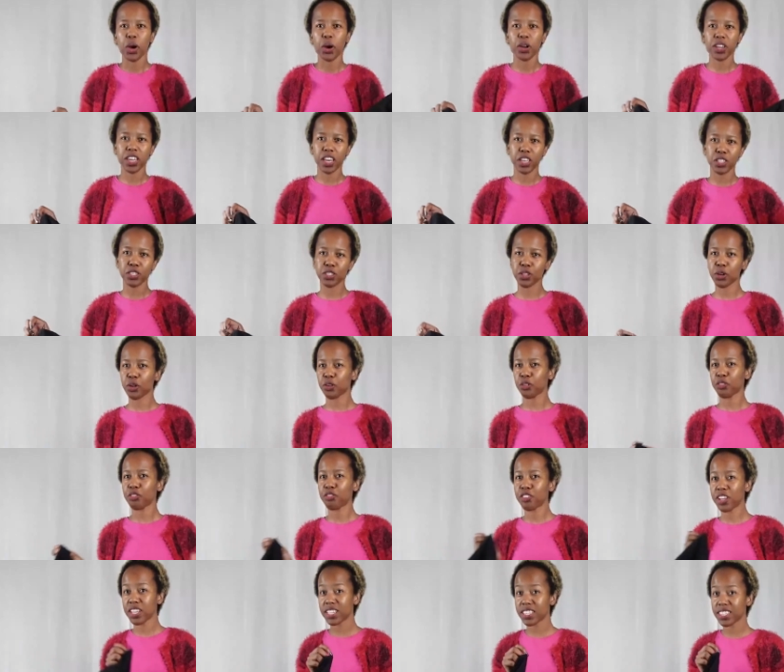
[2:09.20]
Okay, so
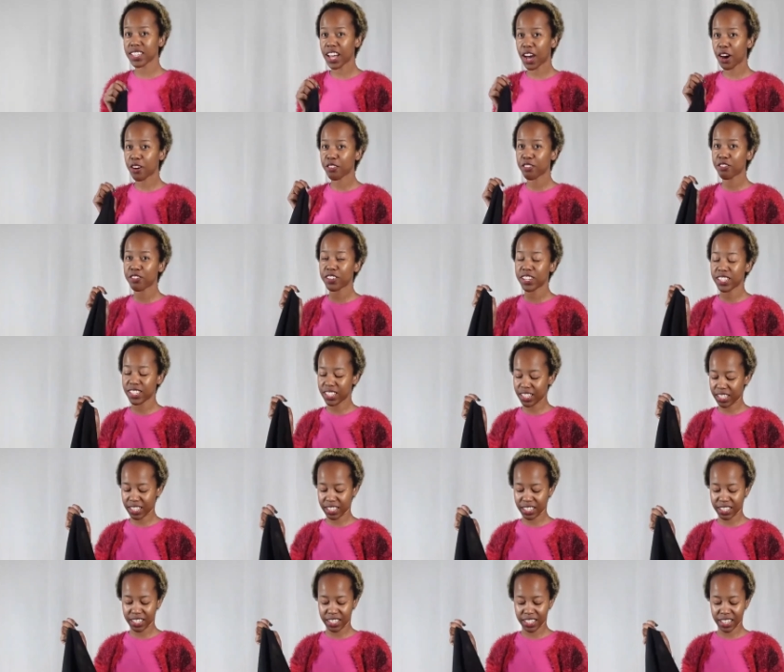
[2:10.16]
first outfit
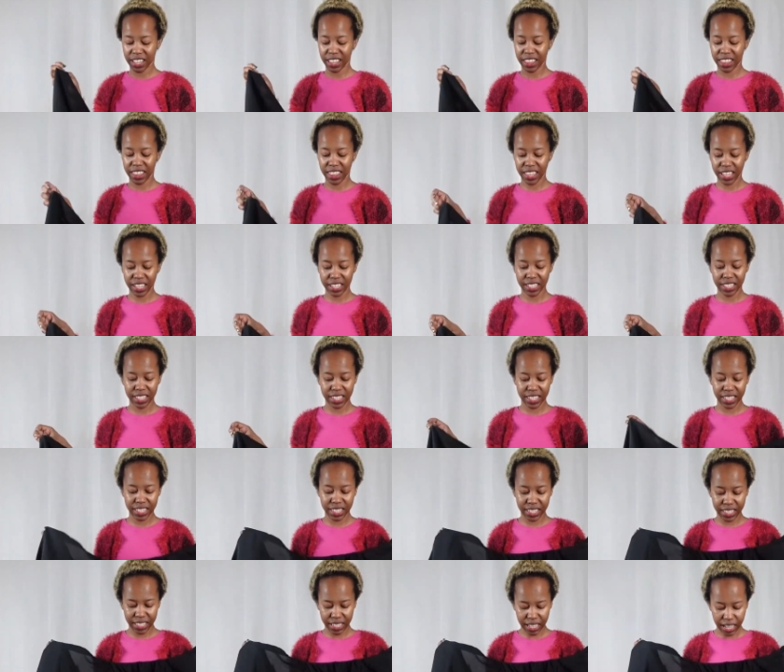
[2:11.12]
is
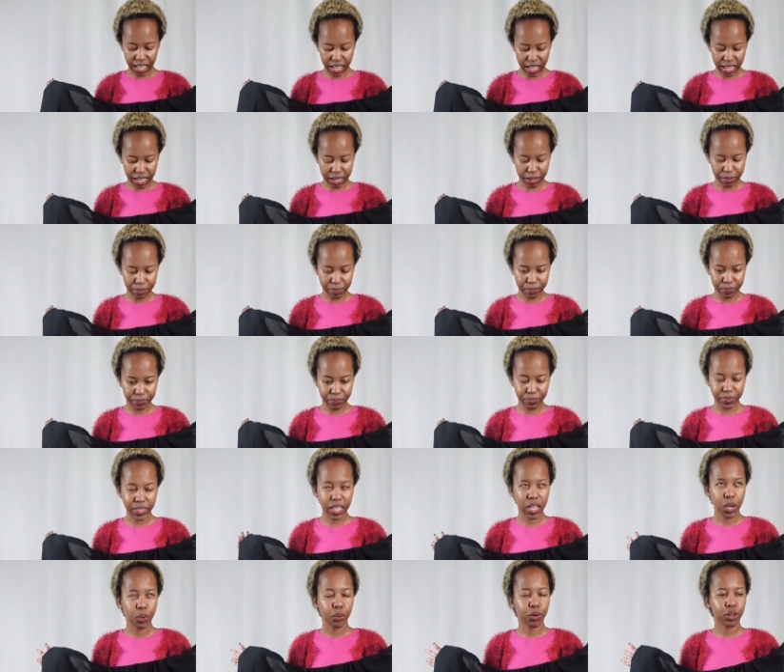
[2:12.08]
this, um,
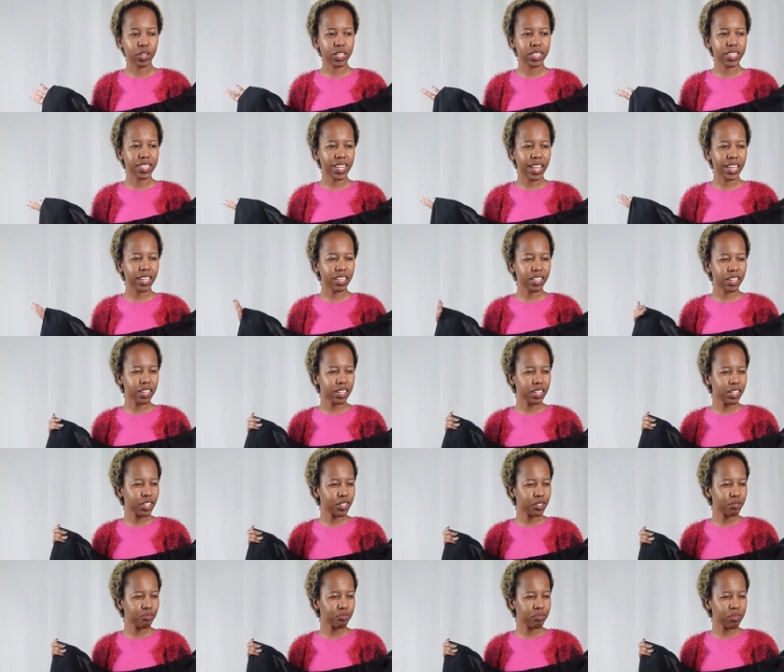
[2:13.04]
well, it's like
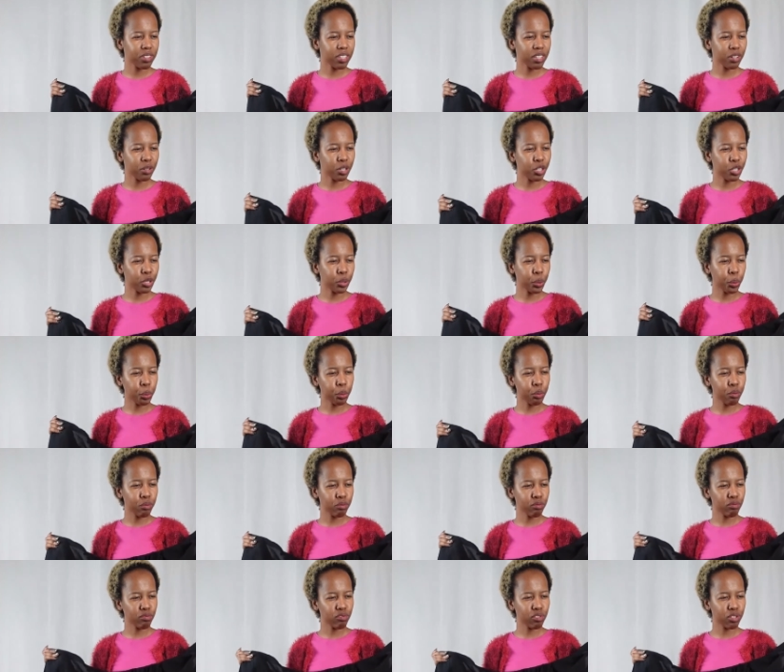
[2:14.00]
a, is it
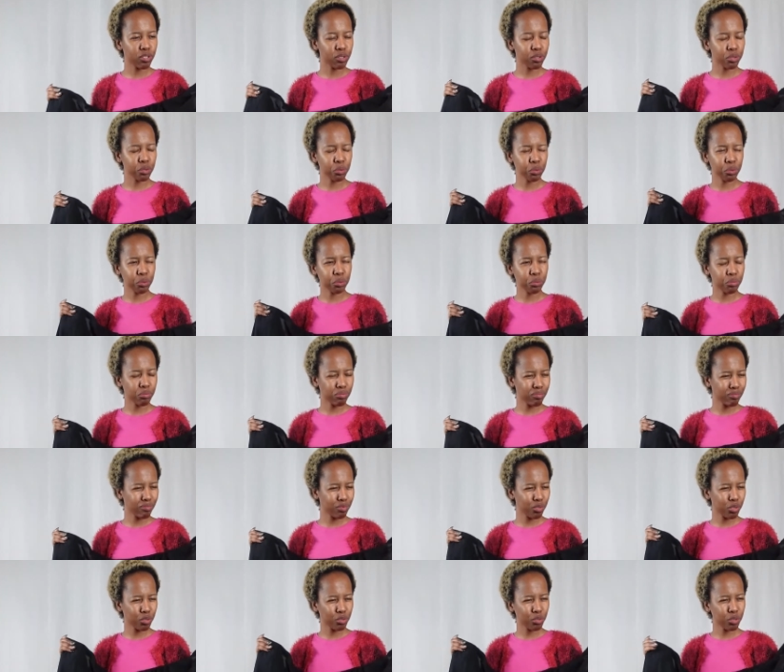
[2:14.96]
nude,
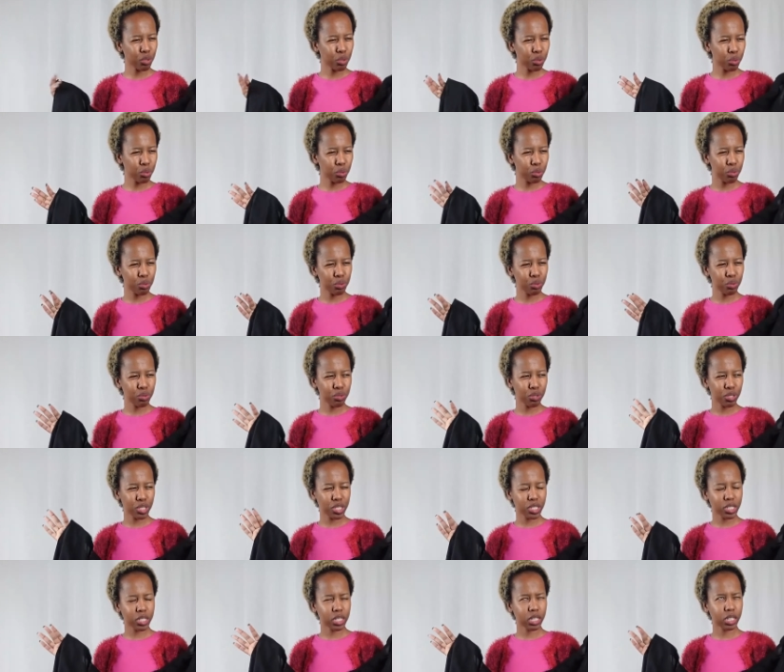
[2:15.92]
nude,
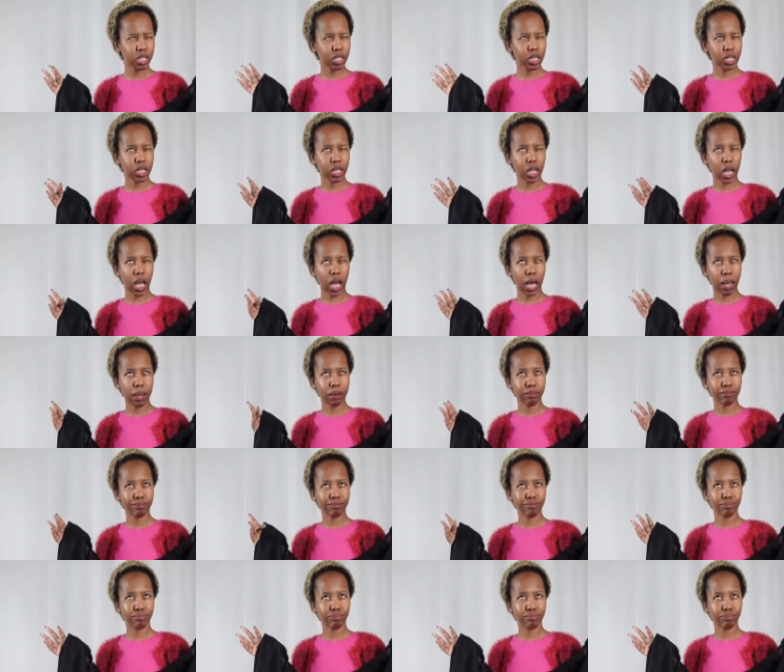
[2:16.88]
uh,